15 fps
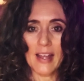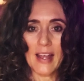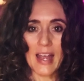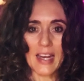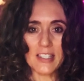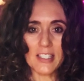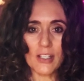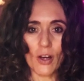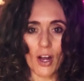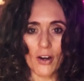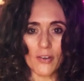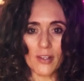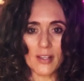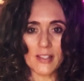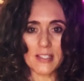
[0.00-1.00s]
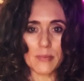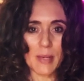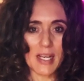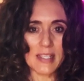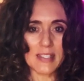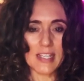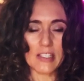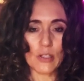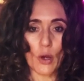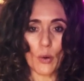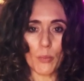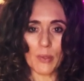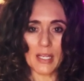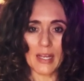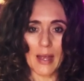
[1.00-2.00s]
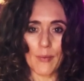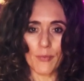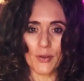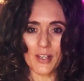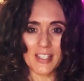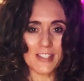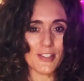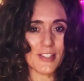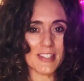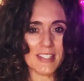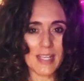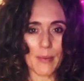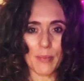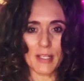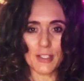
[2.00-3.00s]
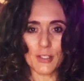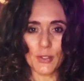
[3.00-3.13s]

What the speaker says: actually honoring the space that's opening up for us to step into.